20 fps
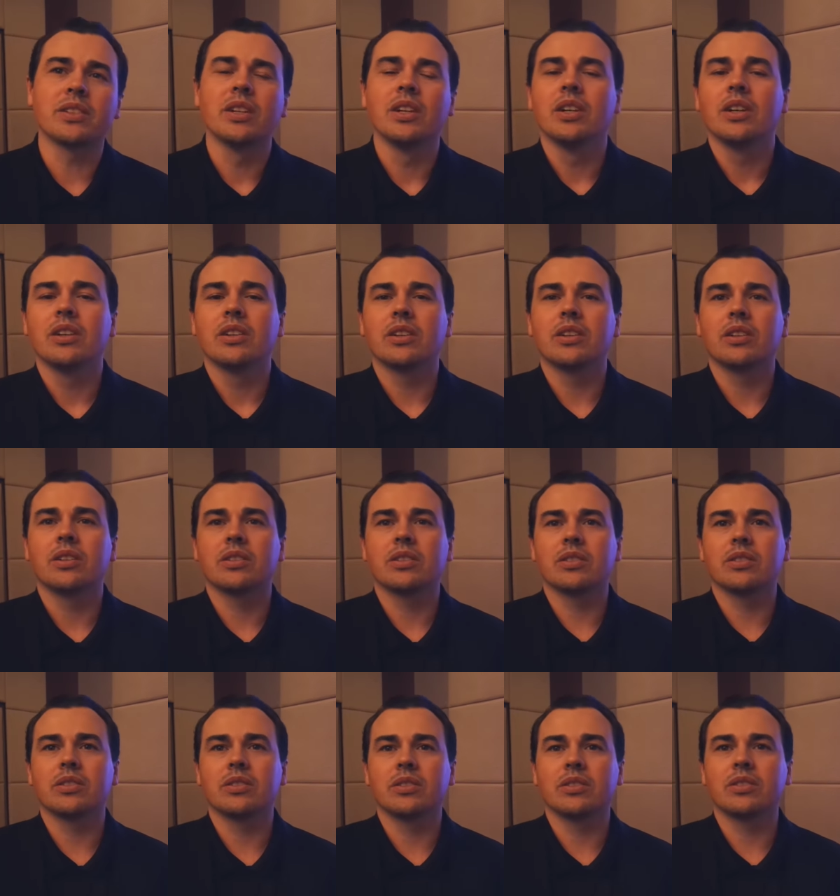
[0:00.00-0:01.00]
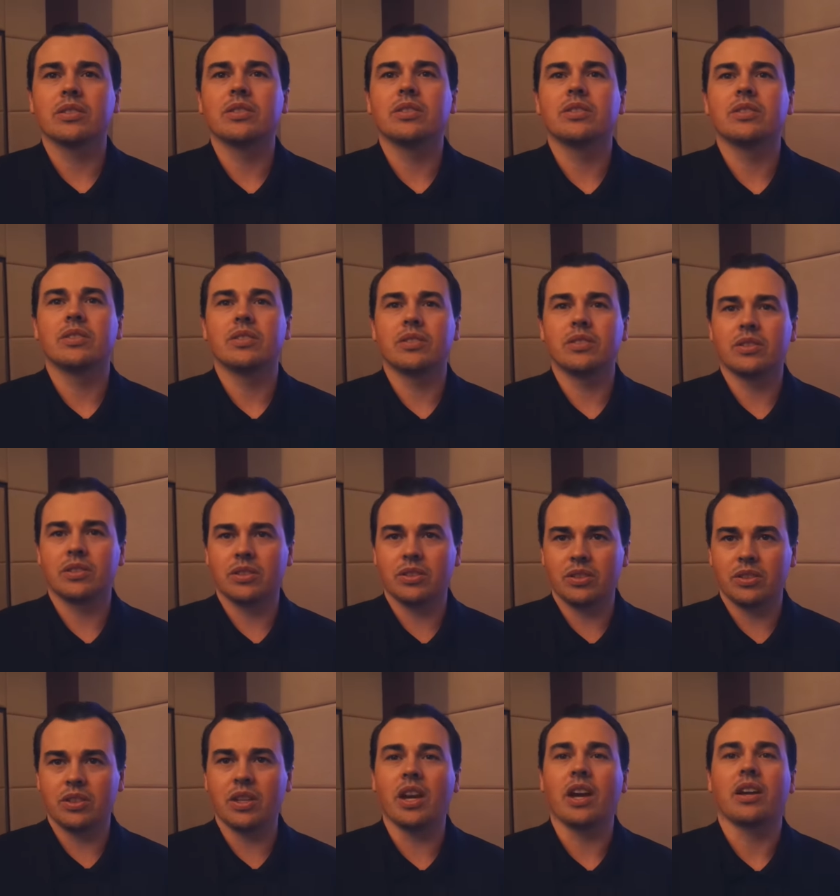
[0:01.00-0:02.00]
So you can keep up with your, your
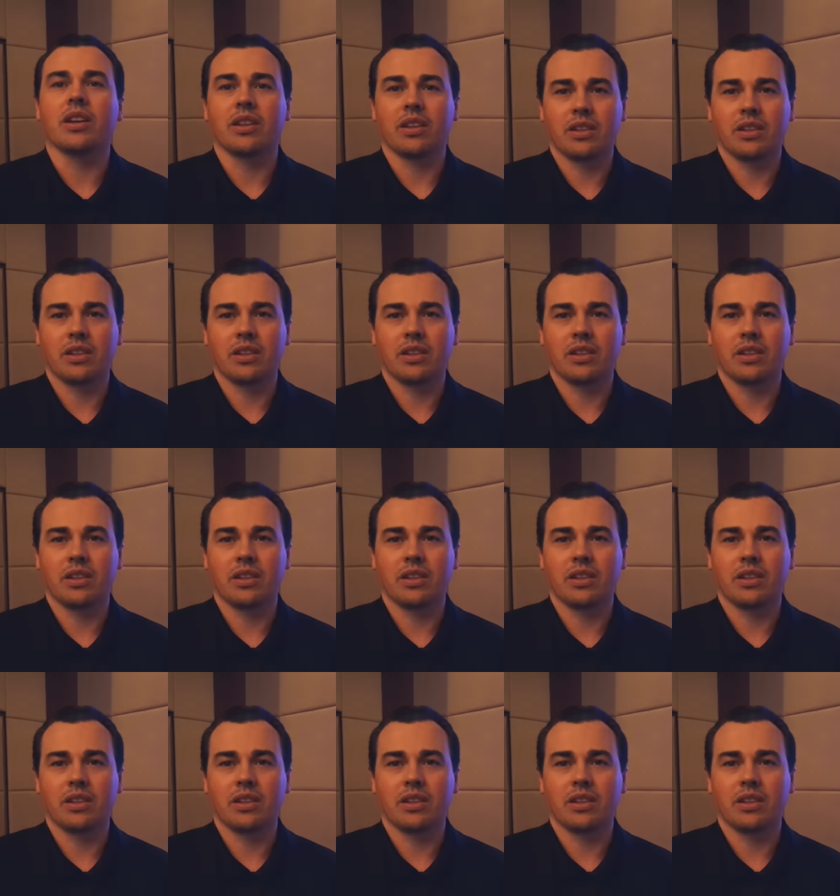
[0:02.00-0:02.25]
characters yeah. even